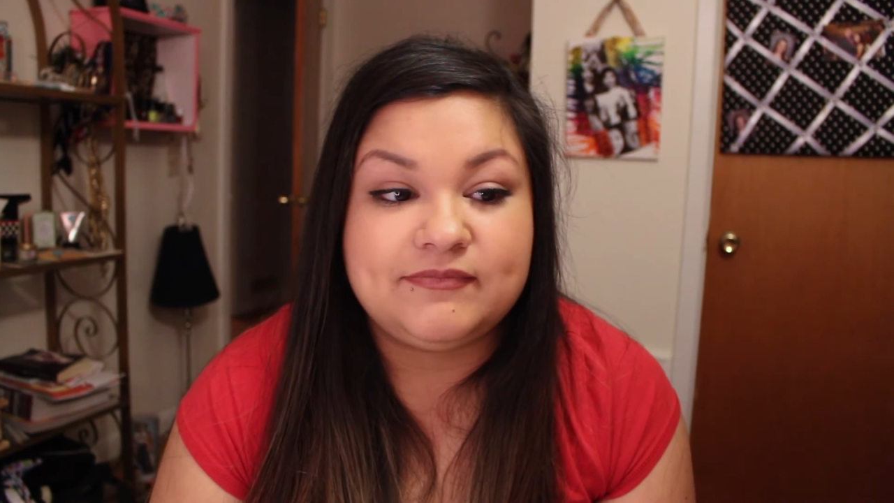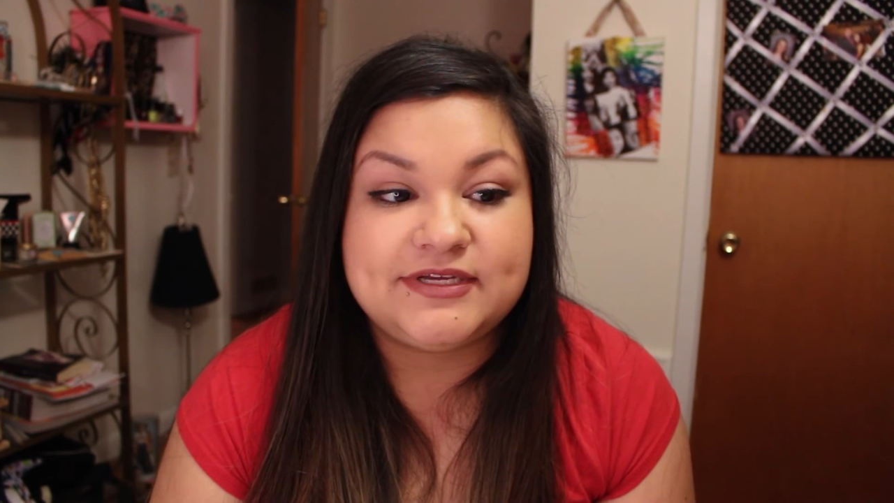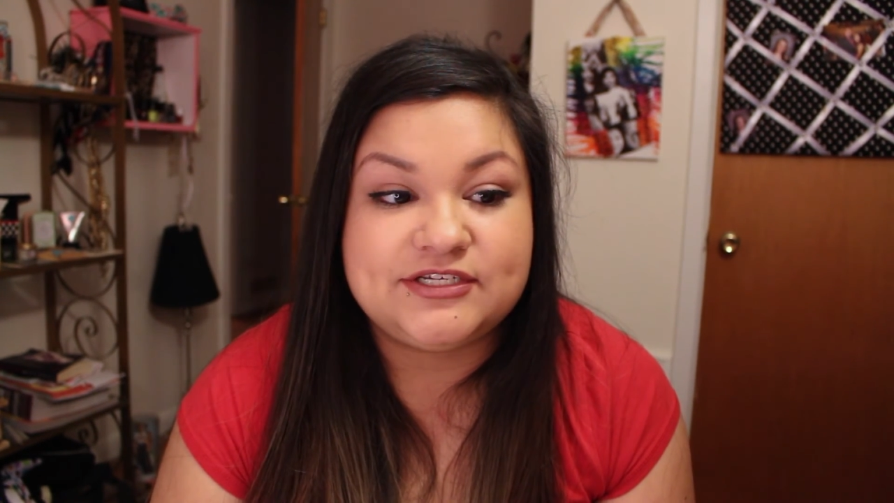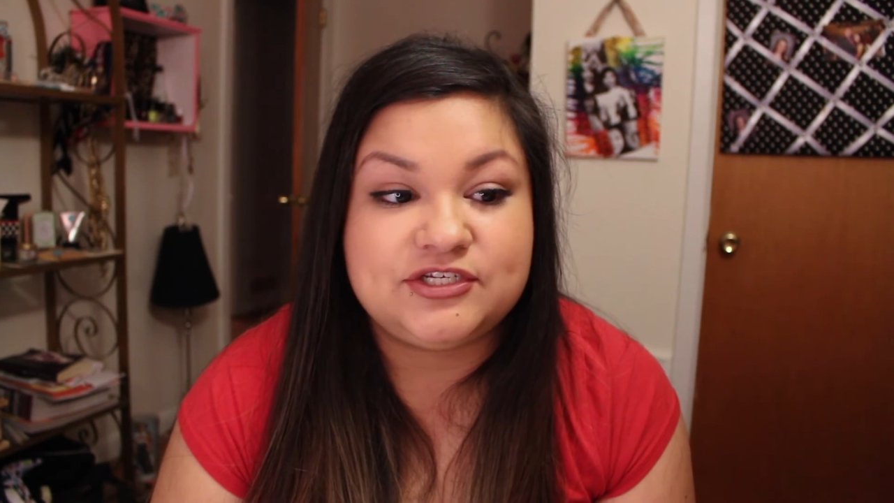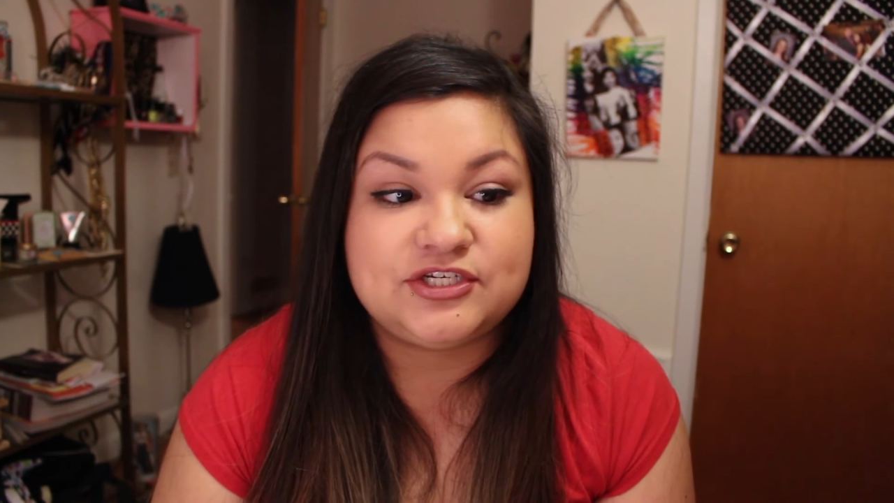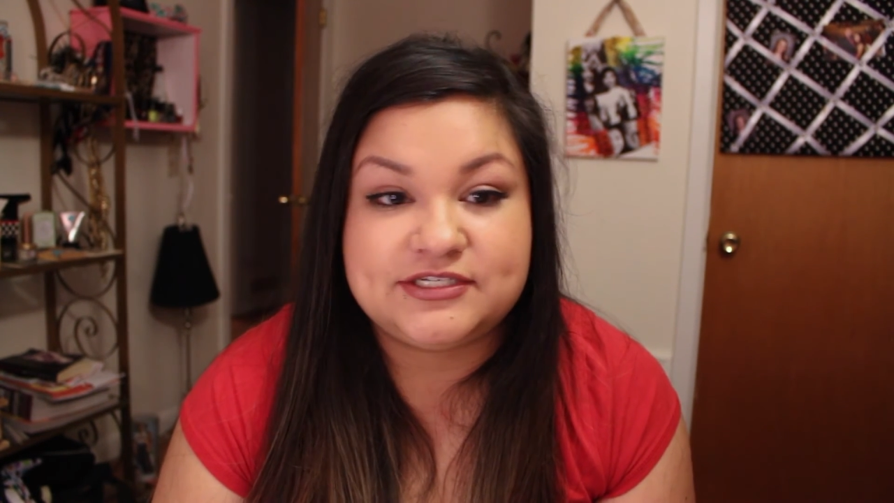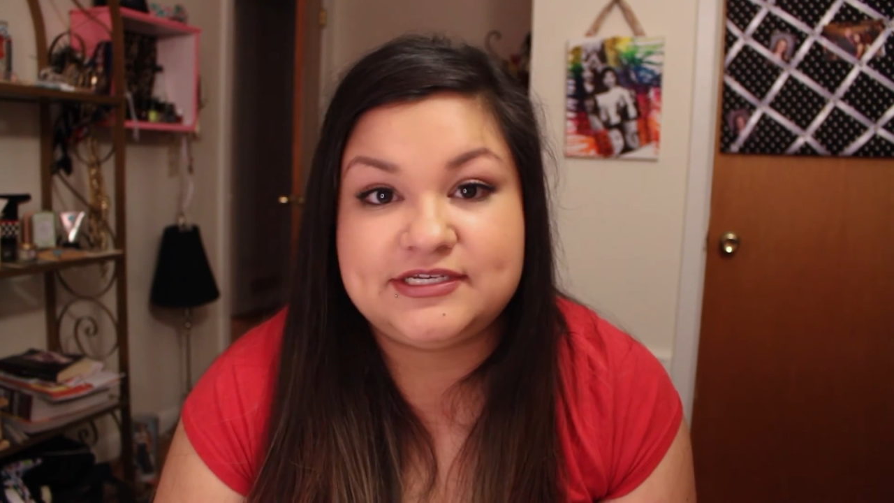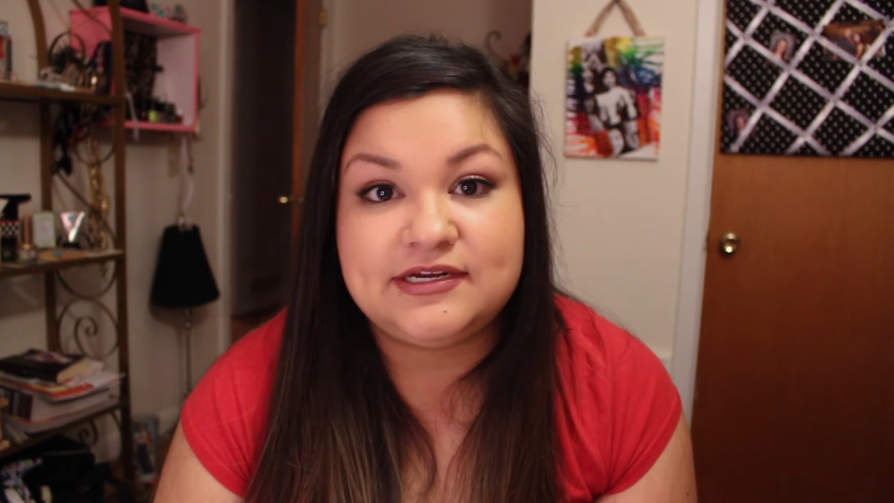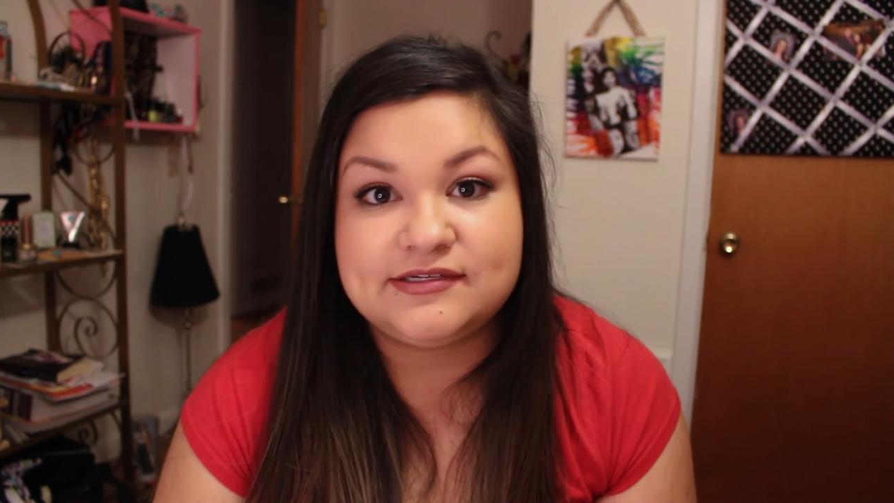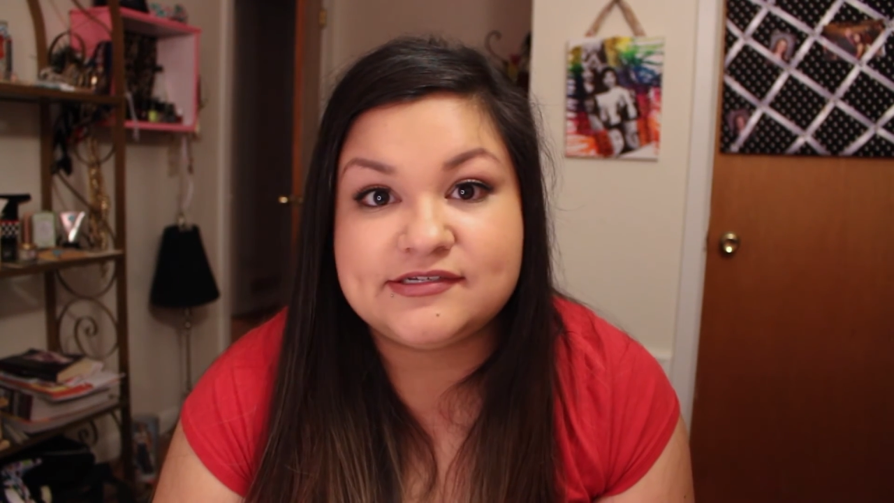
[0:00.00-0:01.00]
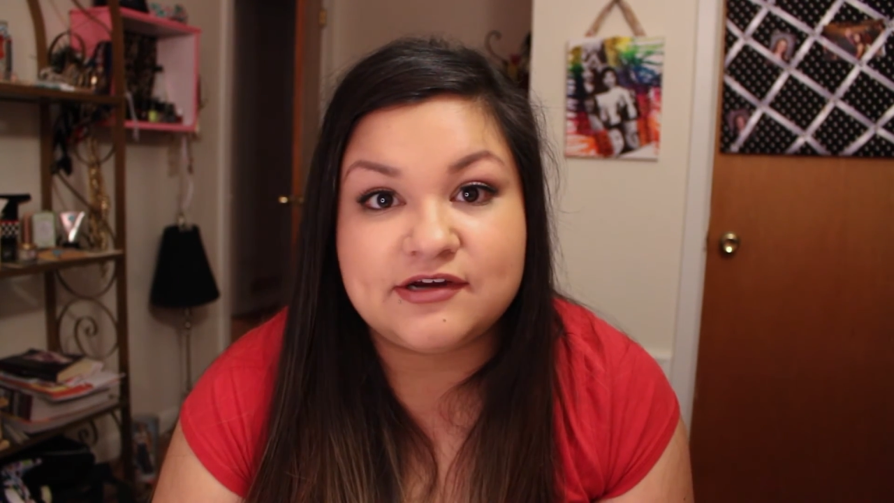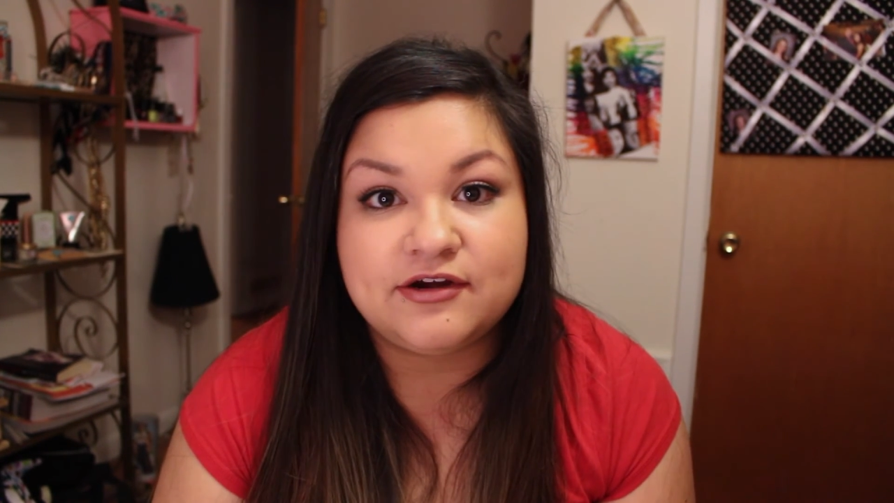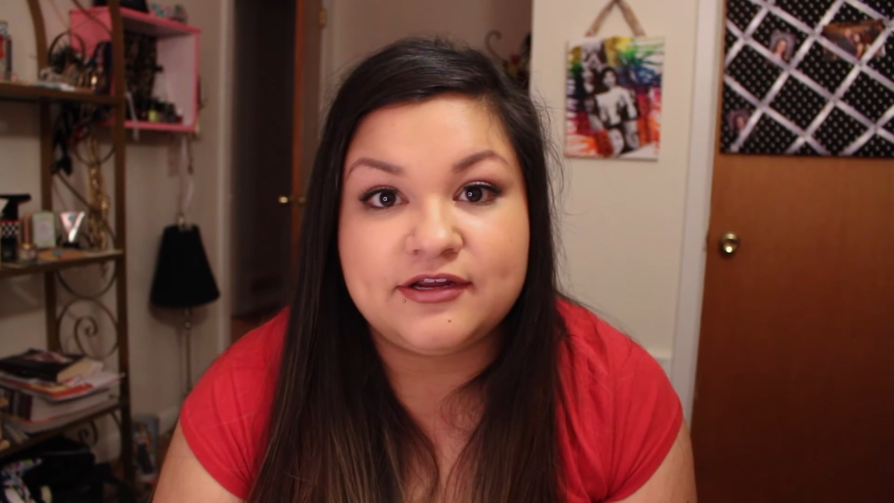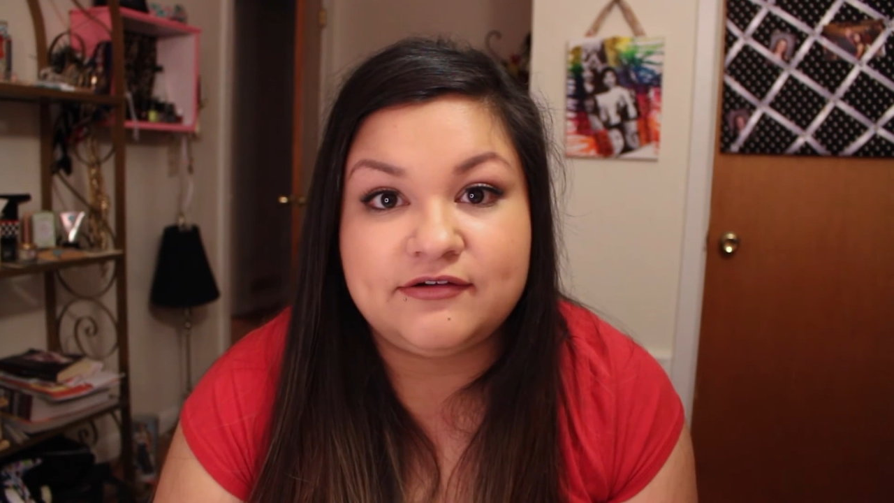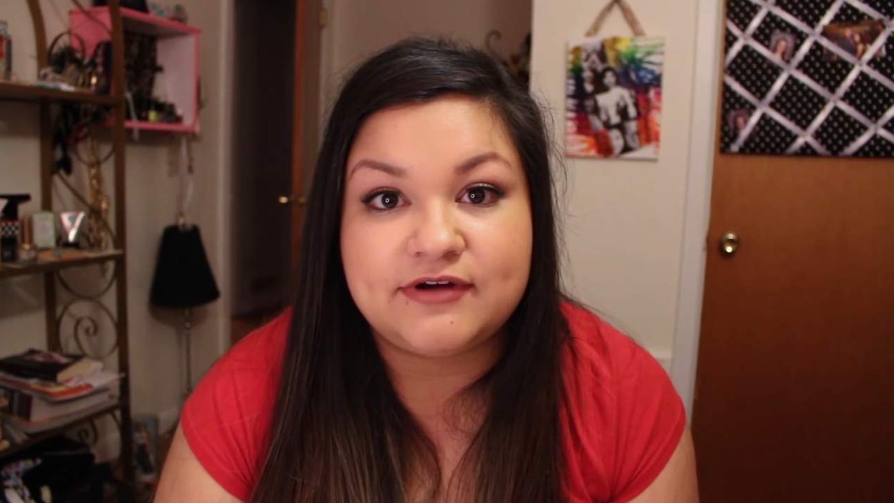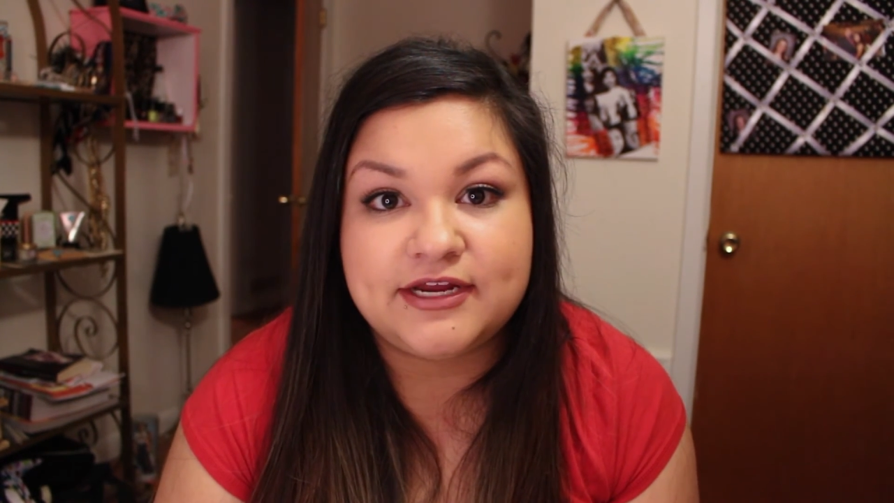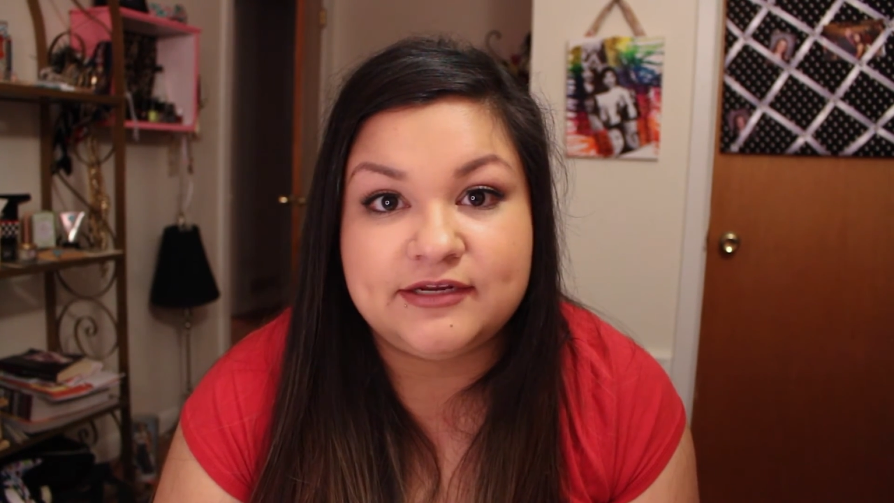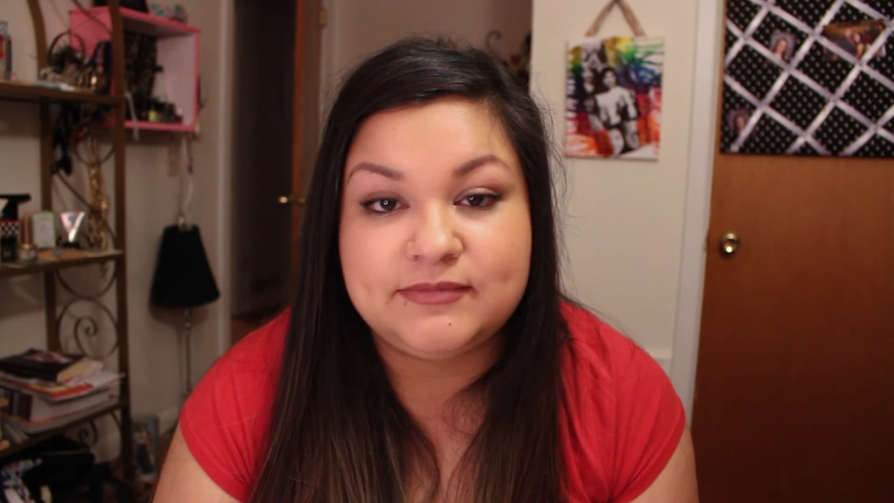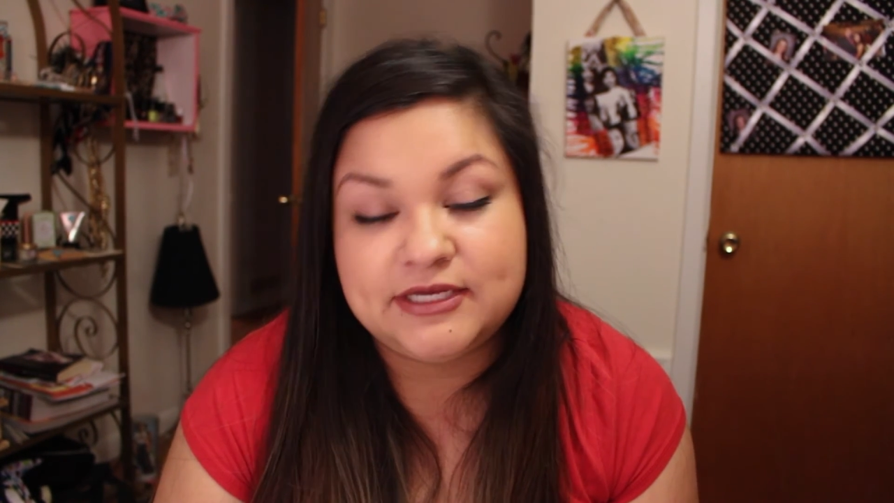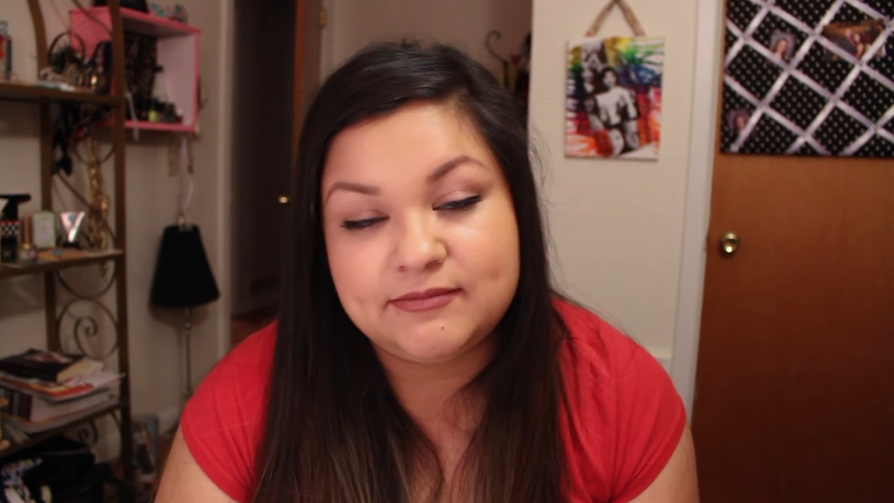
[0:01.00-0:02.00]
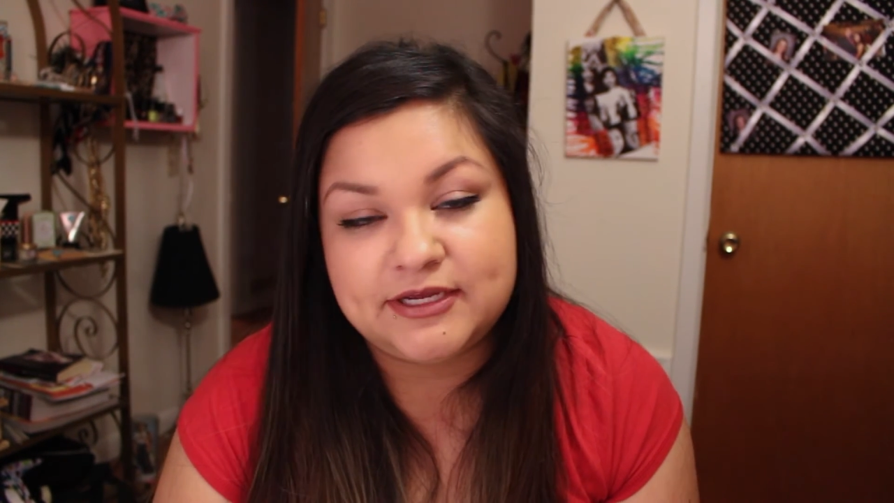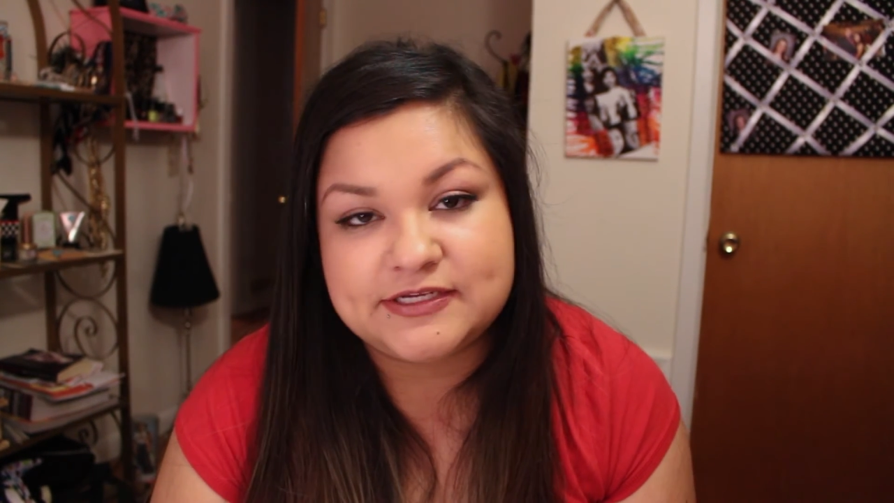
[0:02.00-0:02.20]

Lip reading: He's just getting started writing me and my